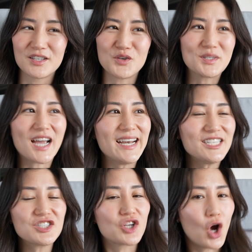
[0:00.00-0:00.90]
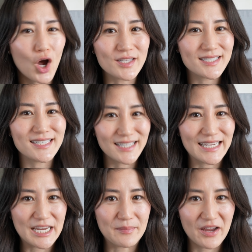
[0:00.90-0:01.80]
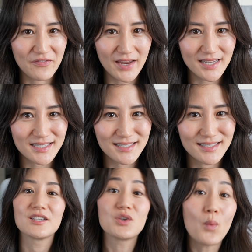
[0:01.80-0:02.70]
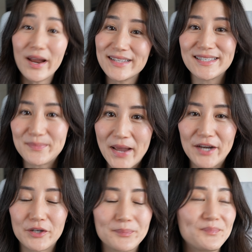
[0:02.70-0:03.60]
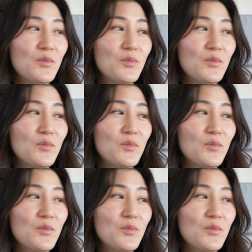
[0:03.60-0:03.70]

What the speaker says: So it's kind of just constantly in my face. So why does this matter?